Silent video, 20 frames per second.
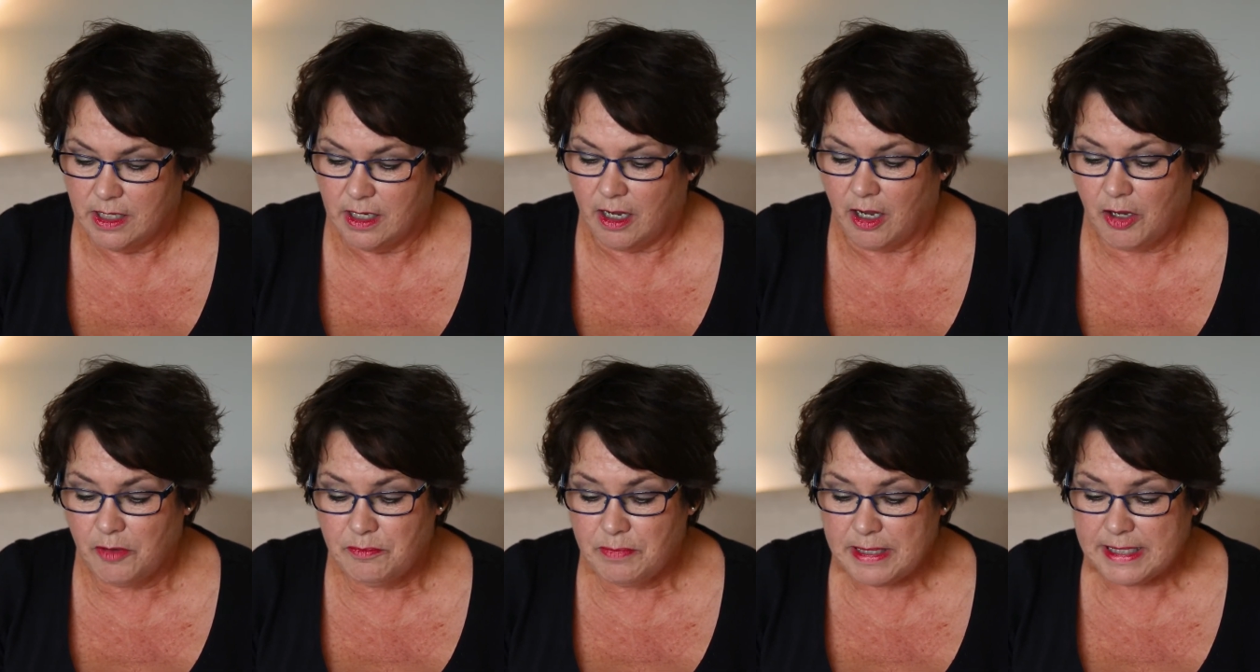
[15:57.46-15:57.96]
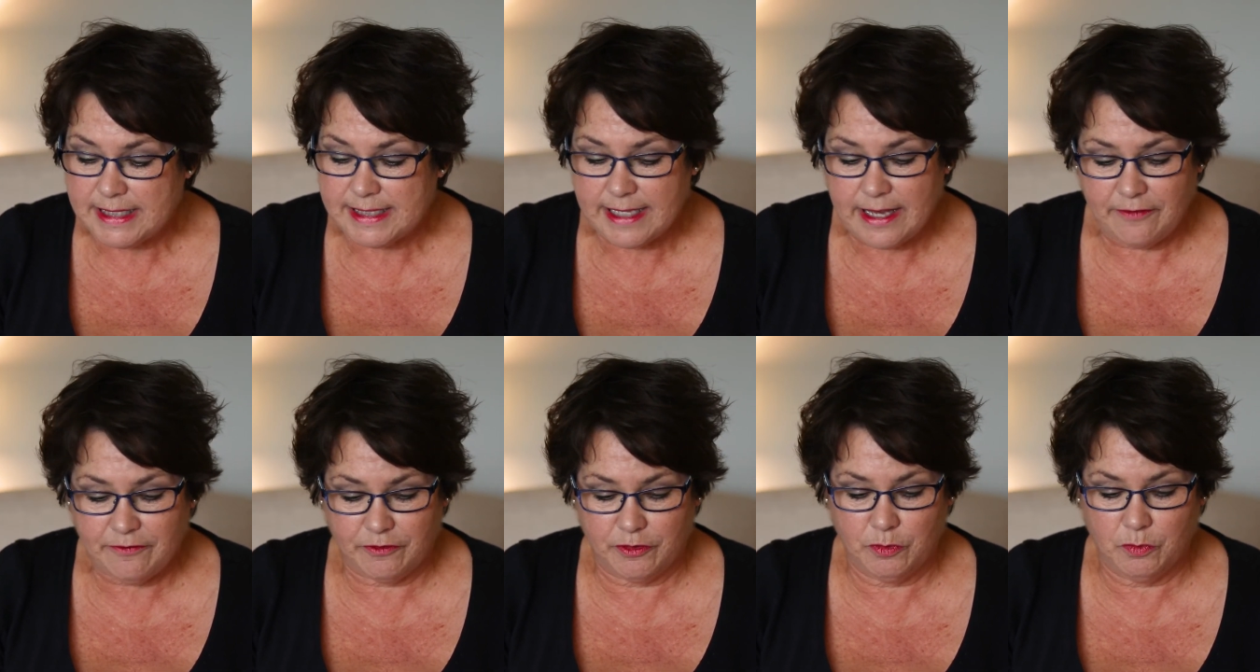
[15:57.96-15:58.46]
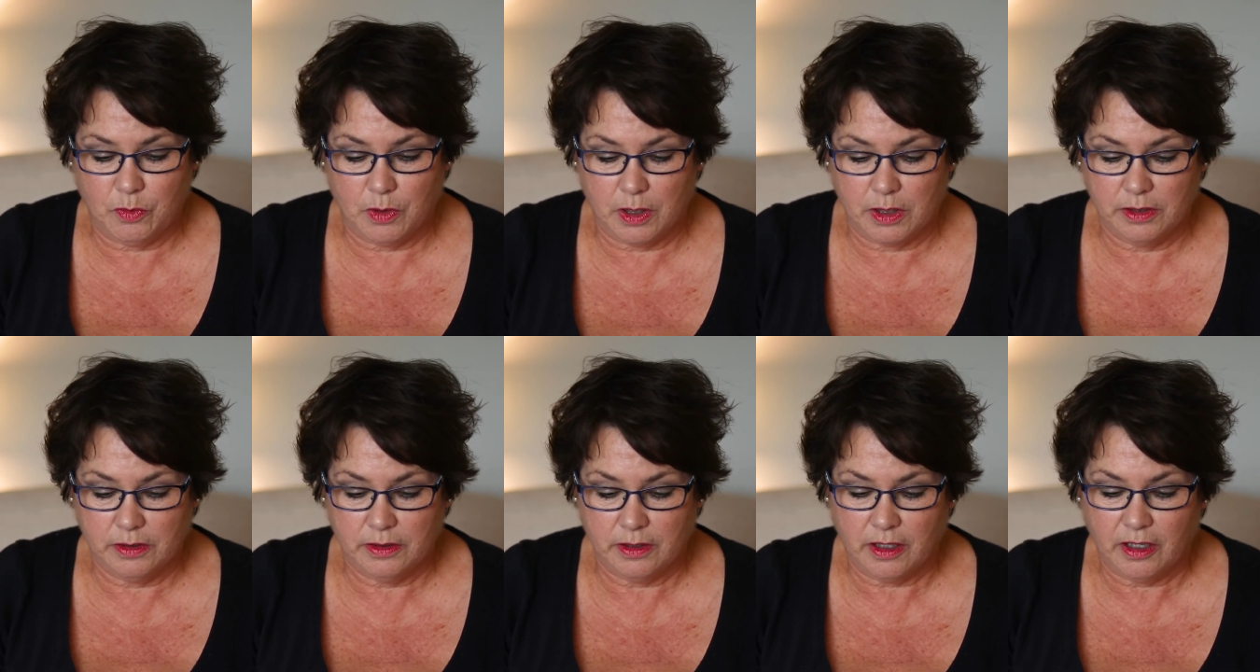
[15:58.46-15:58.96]
I miss
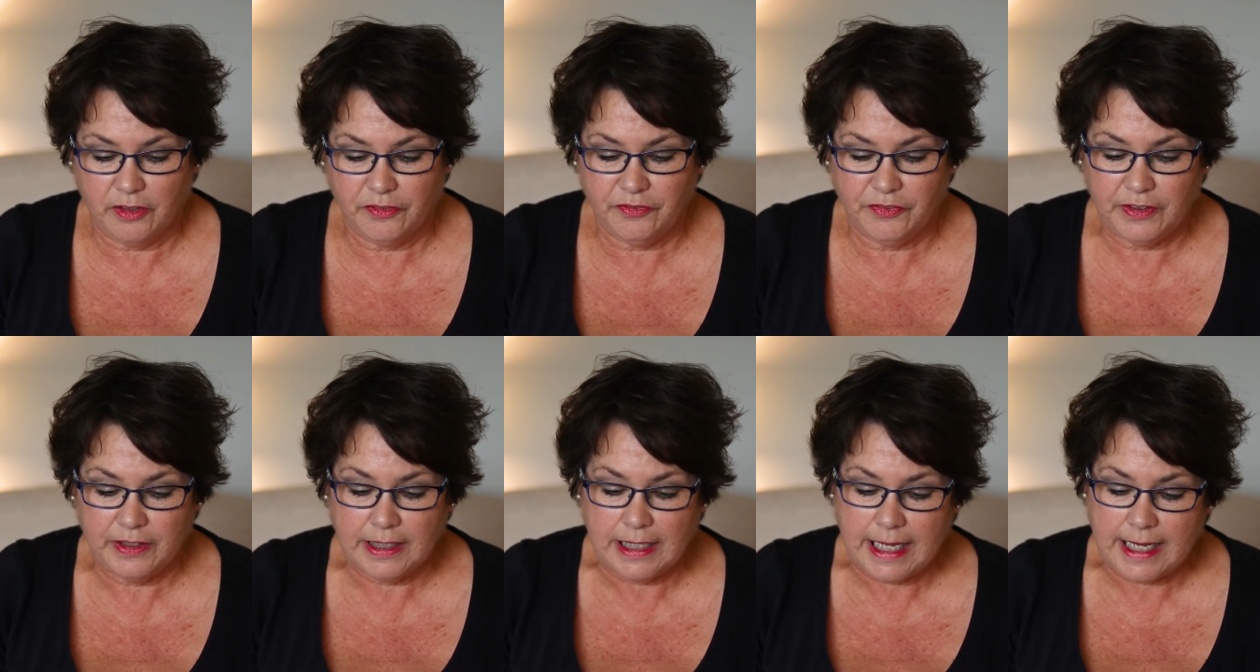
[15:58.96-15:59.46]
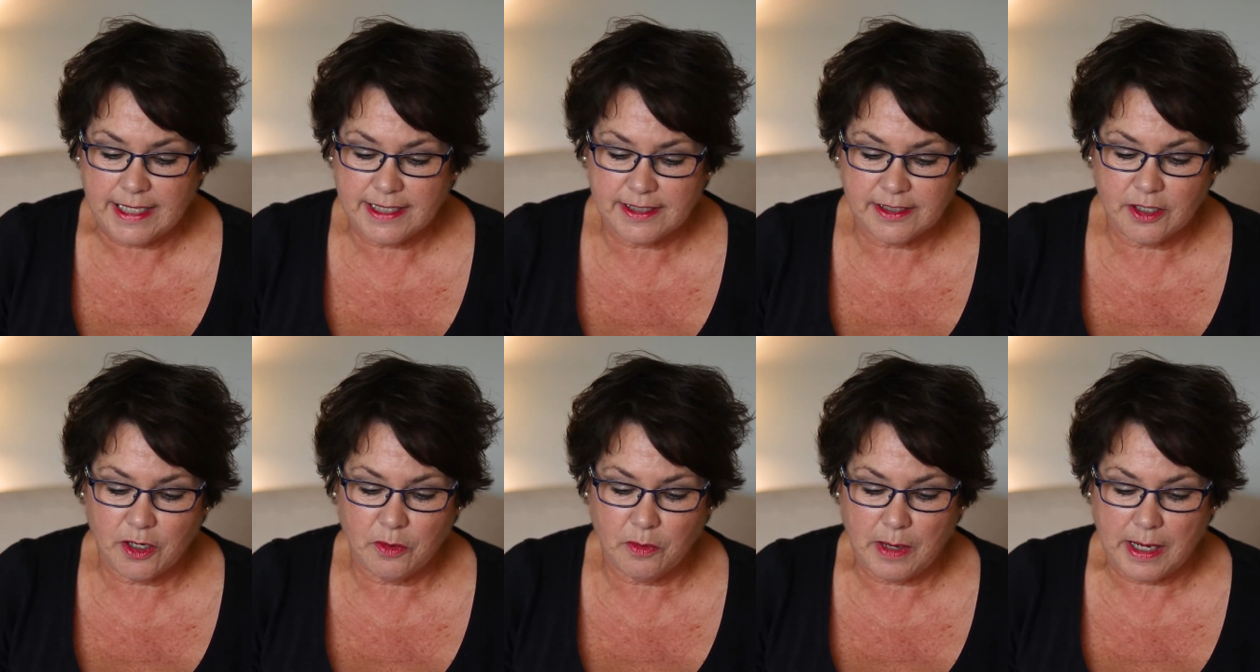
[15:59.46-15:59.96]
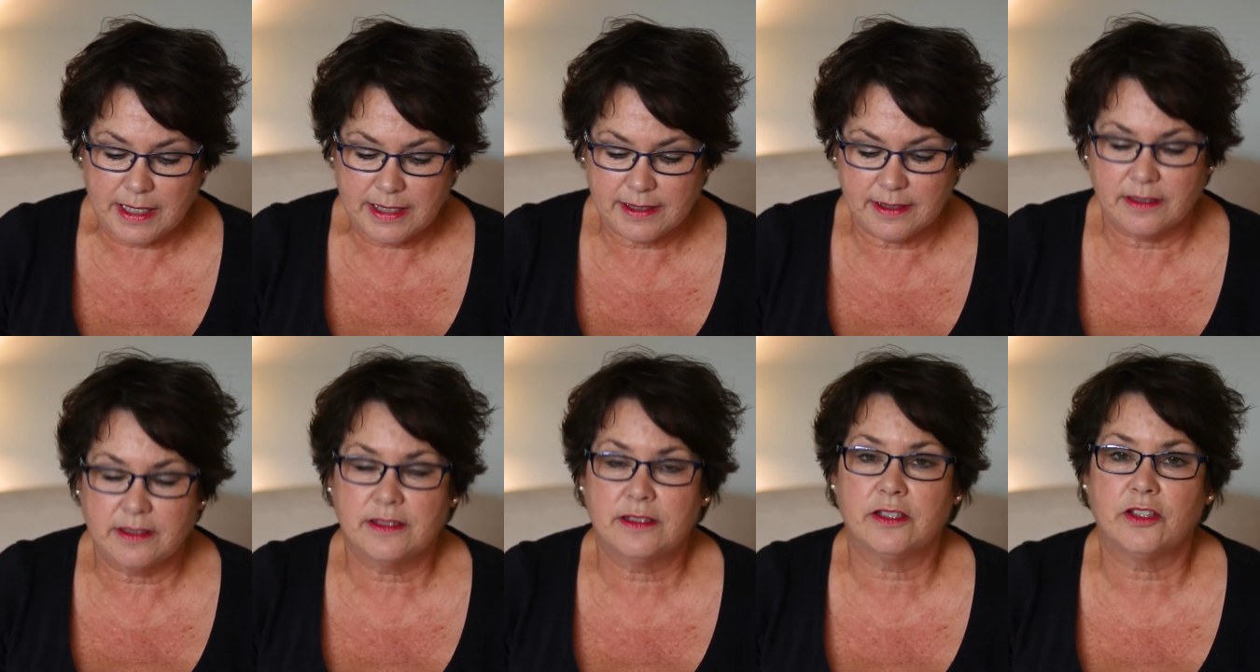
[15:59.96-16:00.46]
everyone. I feel SOS
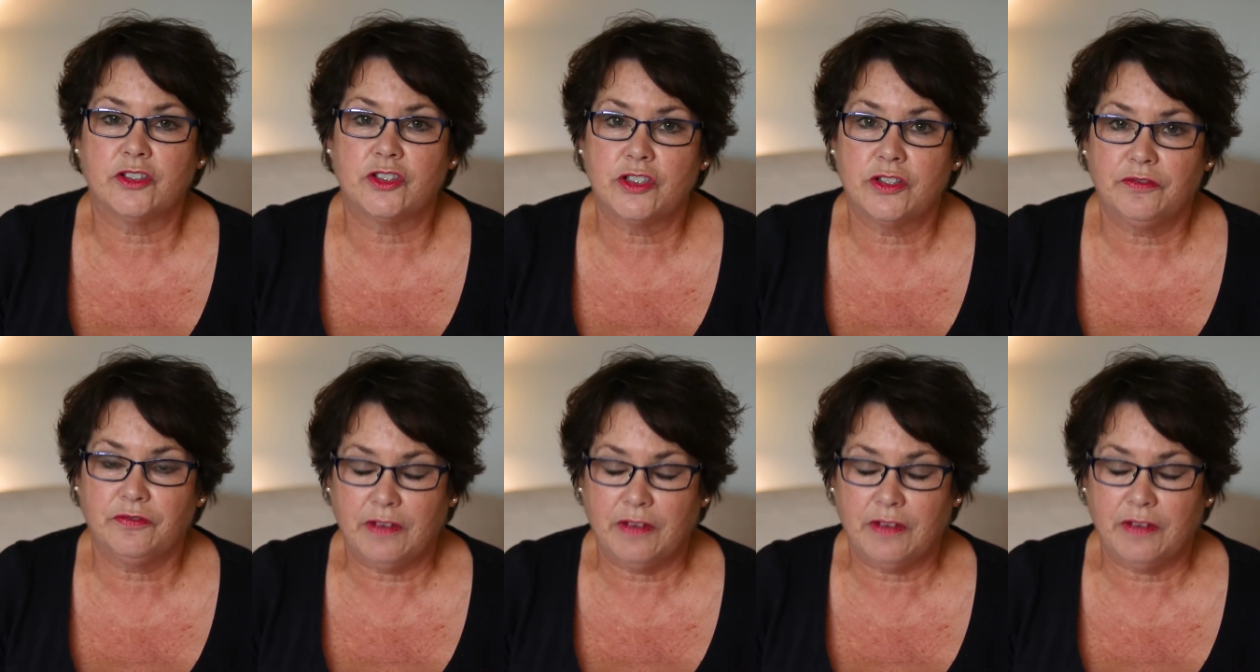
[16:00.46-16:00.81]
as such a